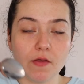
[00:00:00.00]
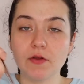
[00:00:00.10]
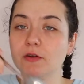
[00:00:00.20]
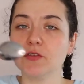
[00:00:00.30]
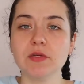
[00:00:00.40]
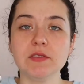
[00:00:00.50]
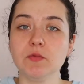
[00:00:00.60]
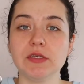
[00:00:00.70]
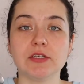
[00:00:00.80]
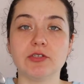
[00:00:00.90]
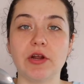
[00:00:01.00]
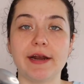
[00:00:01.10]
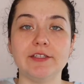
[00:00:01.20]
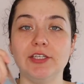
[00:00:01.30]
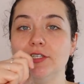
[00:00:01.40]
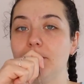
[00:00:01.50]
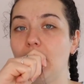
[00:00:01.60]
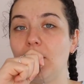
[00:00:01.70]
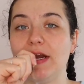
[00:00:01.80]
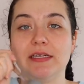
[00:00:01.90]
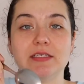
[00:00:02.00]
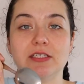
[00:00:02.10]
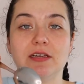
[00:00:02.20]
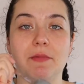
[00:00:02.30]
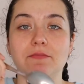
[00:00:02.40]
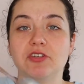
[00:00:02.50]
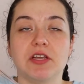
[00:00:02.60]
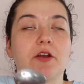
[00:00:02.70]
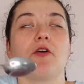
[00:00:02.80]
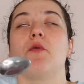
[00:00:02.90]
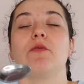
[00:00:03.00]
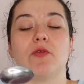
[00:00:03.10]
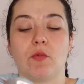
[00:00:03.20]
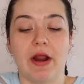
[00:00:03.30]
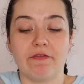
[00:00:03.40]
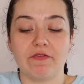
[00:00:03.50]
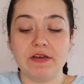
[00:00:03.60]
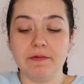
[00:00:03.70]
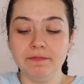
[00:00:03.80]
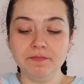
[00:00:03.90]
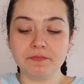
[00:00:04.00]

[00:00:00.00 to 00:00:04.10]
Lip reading: There also isn't really a strategy to my rating system. I'm just kind of going with what I feel.